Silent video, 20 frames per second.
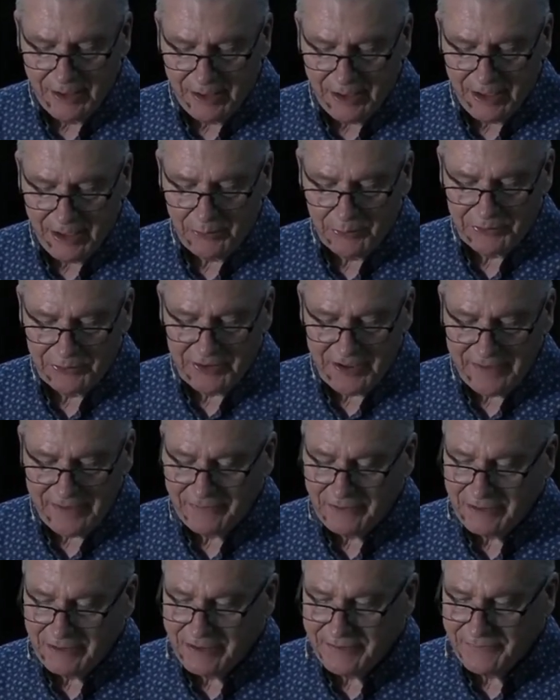I will
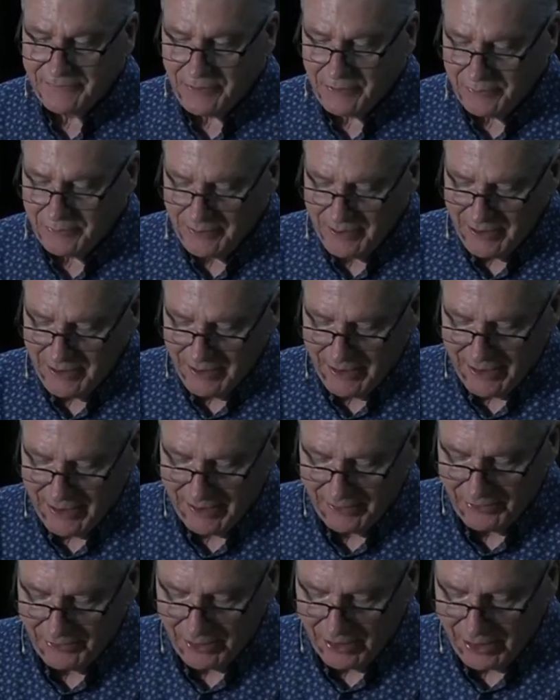never leave you,
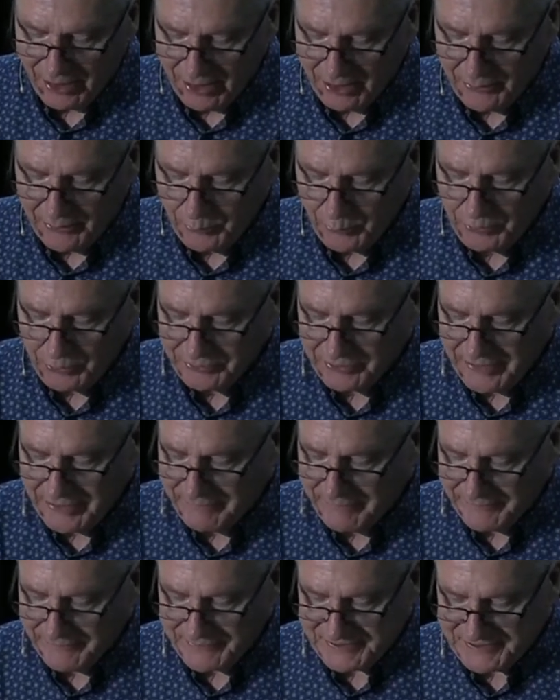and I will
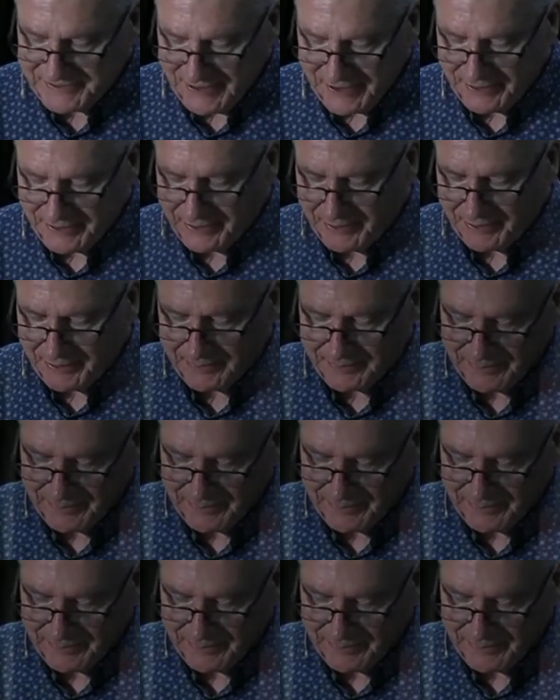never forsake you.